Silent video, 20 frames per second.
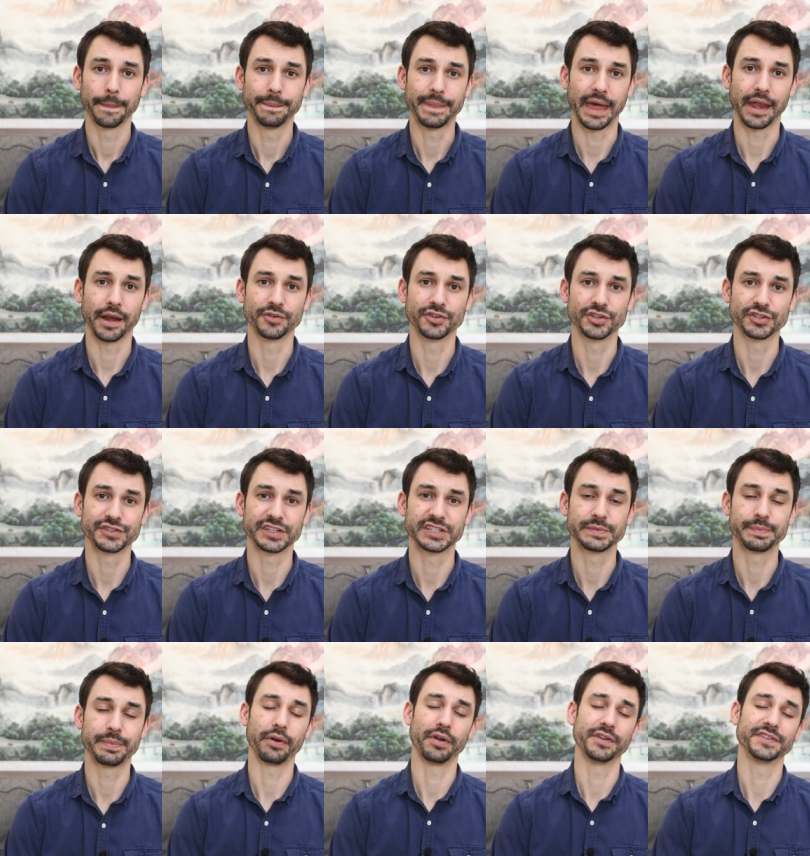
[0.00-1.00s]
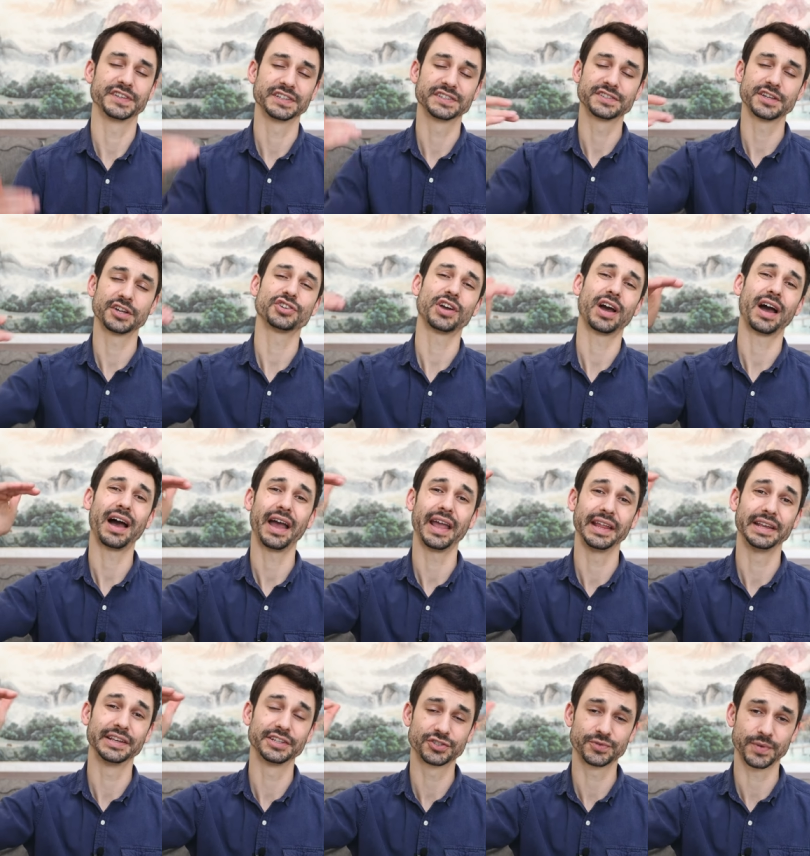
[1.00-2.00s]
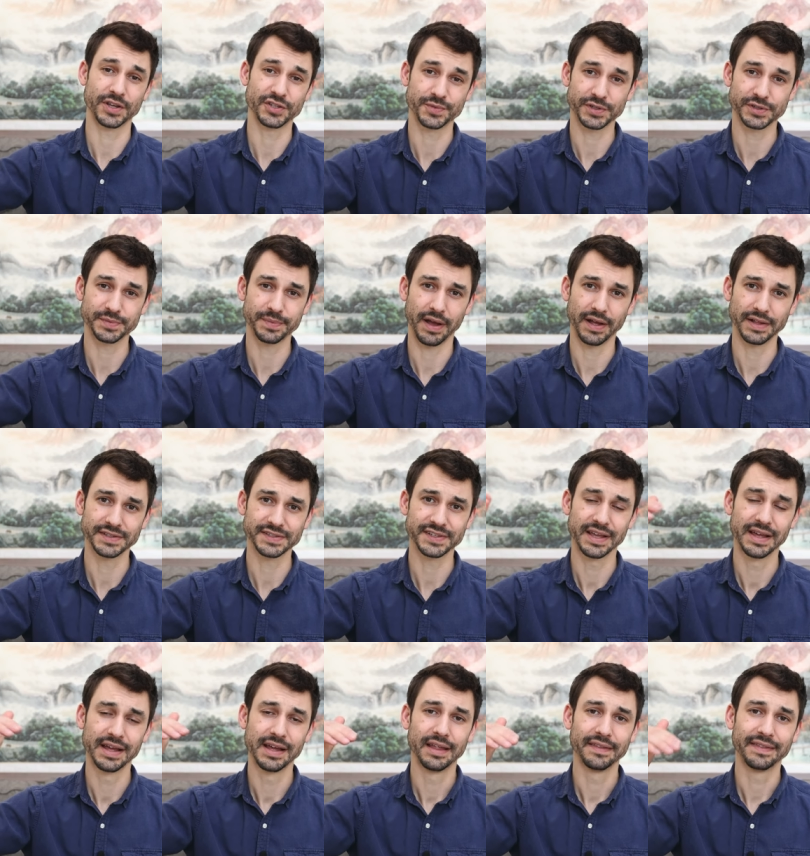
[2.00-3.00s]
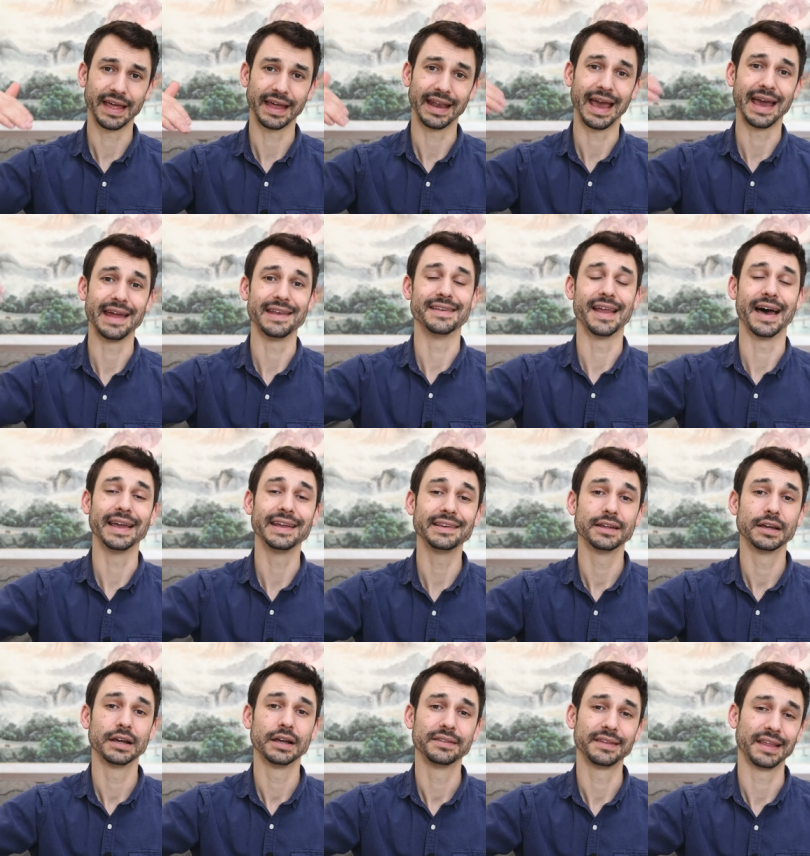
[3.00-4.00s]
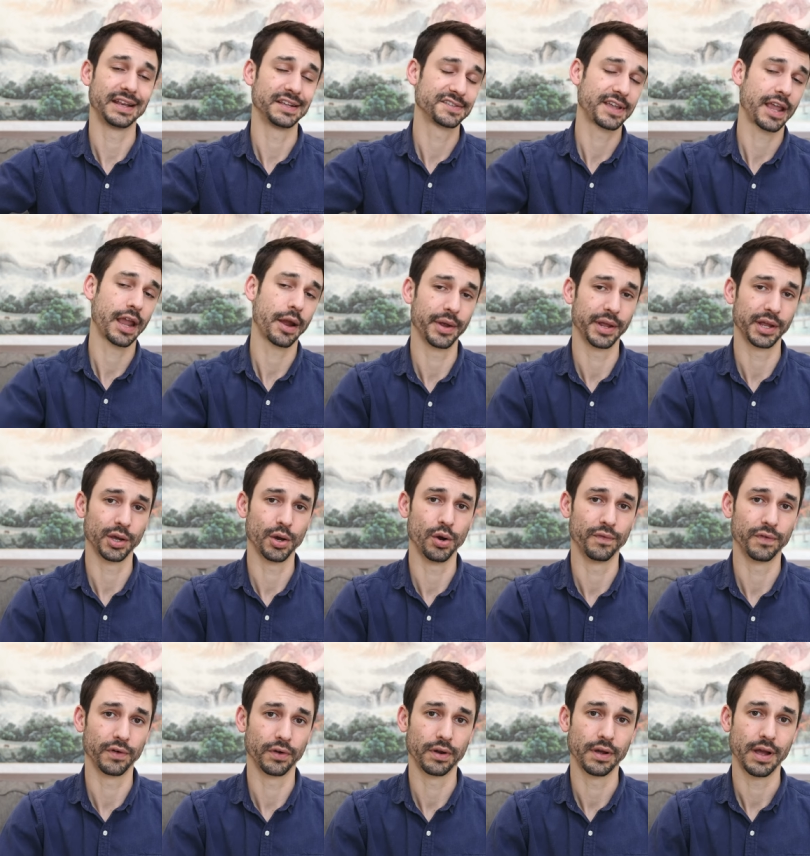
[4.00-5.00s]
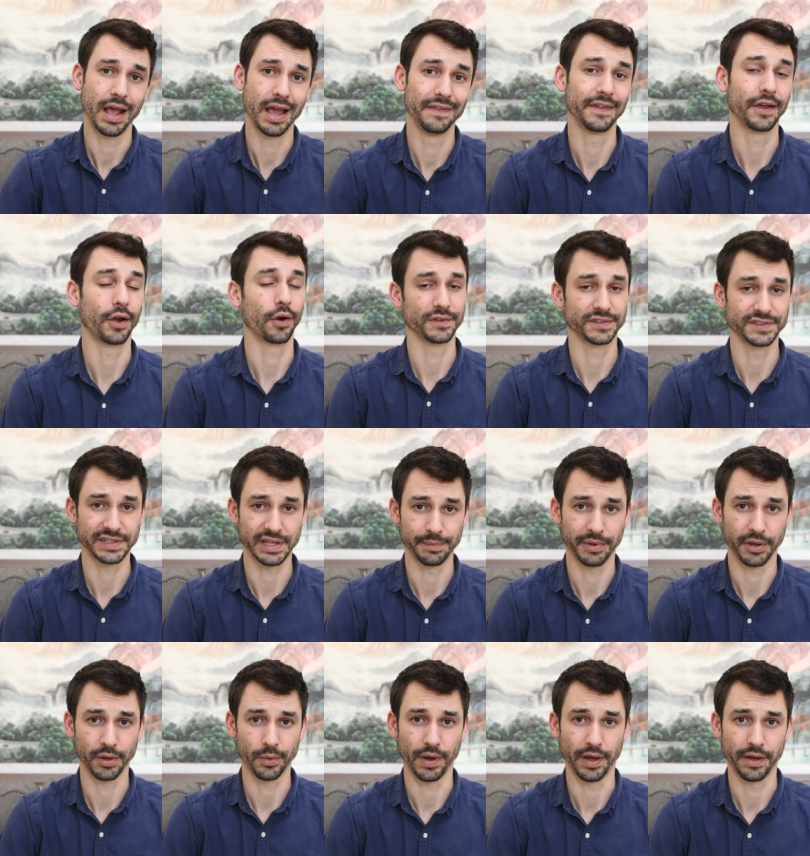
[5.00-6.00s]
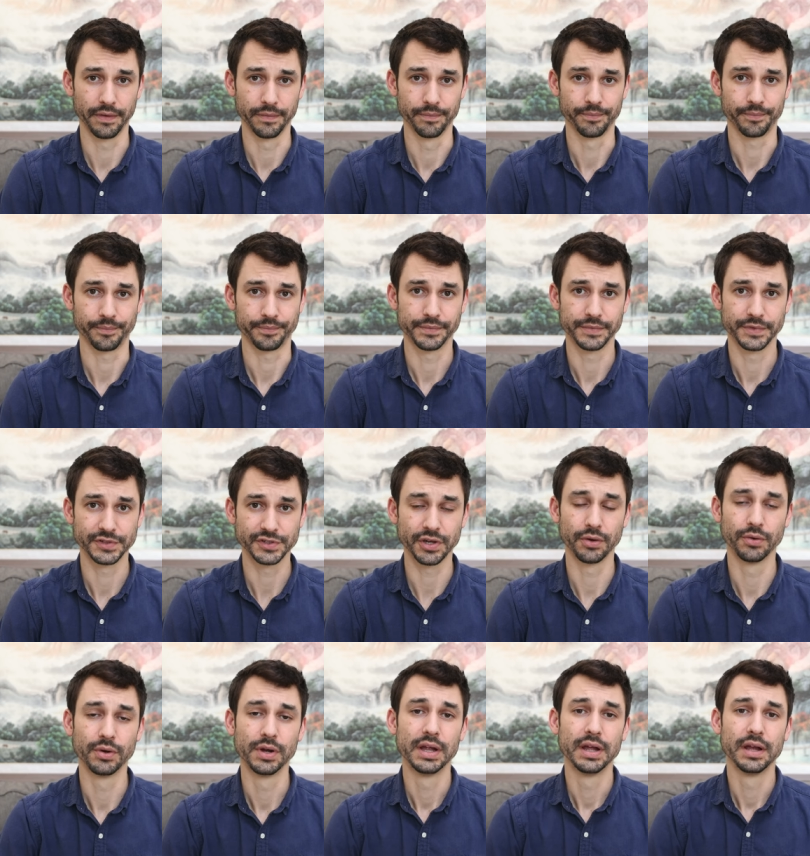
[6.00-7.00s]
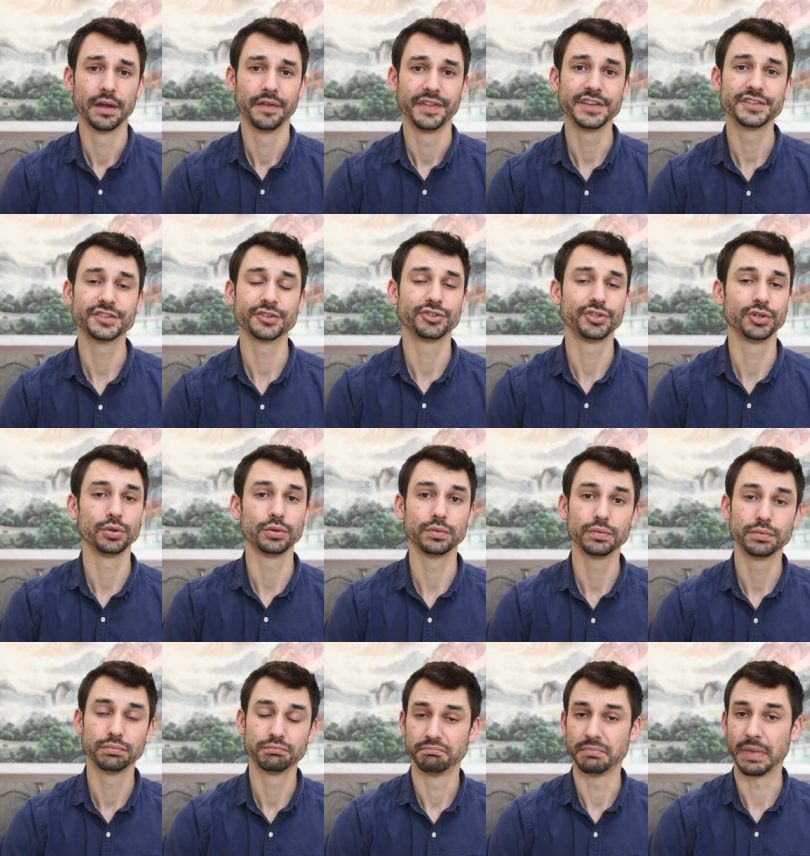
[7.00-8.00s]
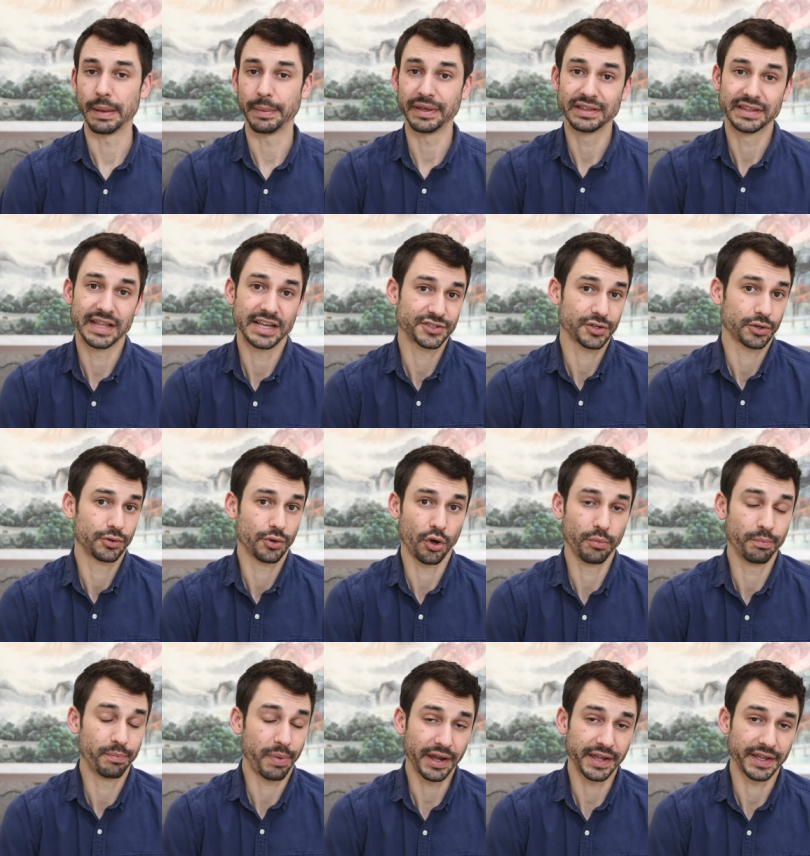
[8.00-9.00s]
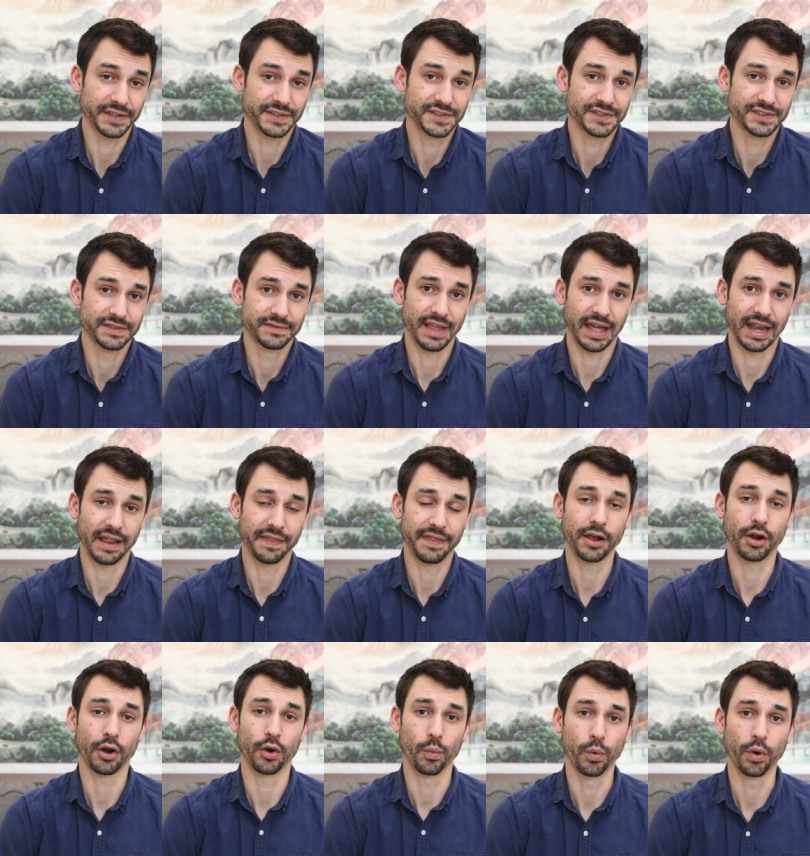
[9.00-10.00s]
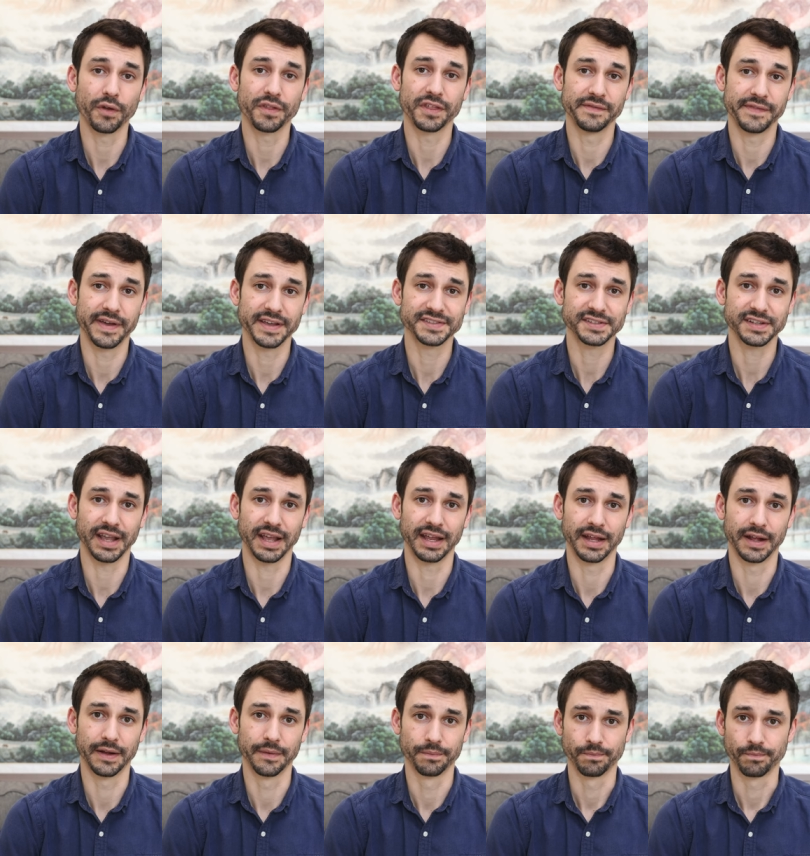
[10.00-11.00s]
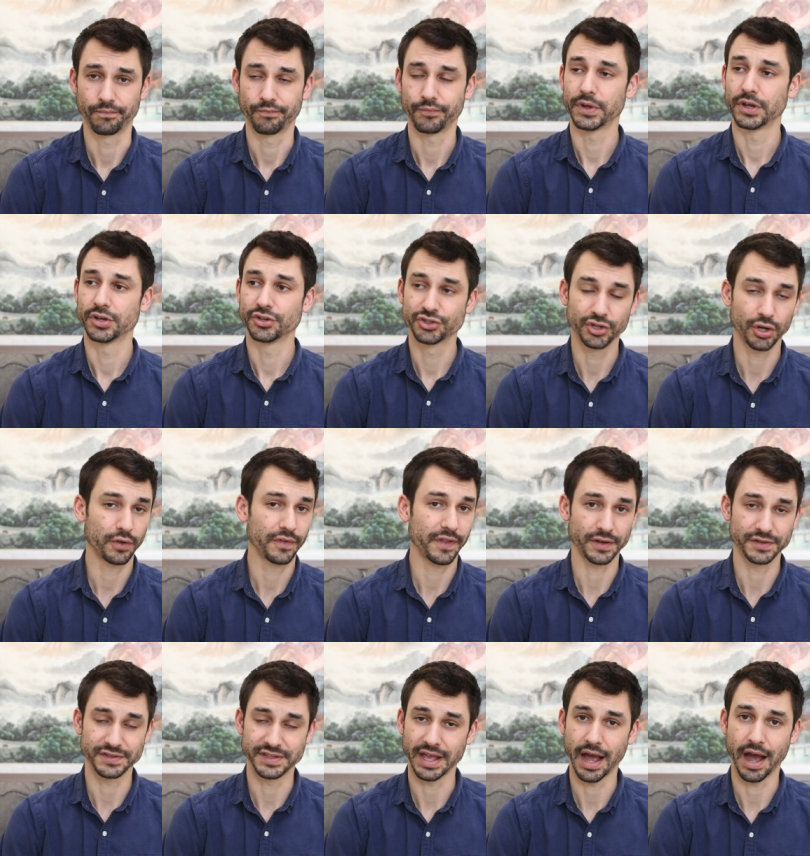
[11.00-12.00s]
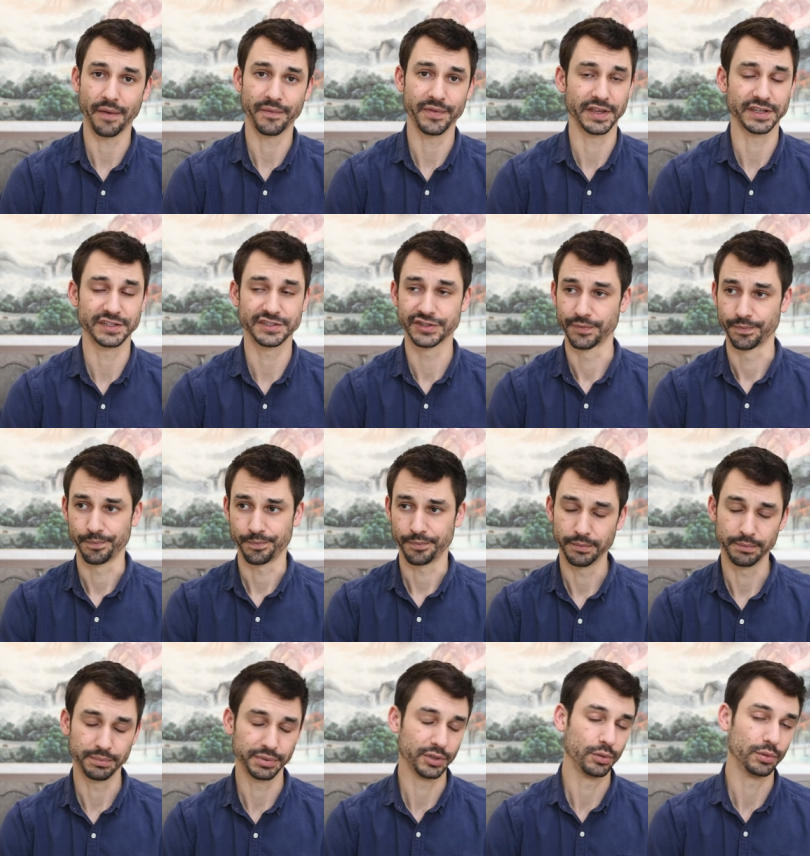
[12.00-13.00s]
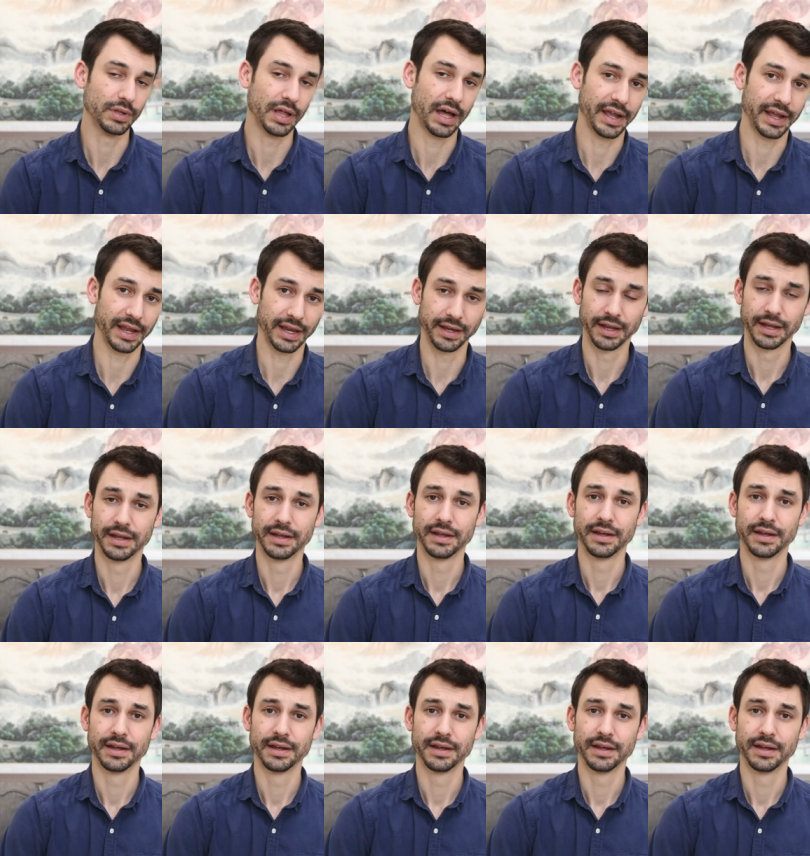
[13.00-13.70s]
that are just experiencing such a heightened stress response that at night that is carrying over and they aren't sleeping well. So these are two maybe lesser known buckets that I think are worth investigating. Sure, there's the obvious blue light,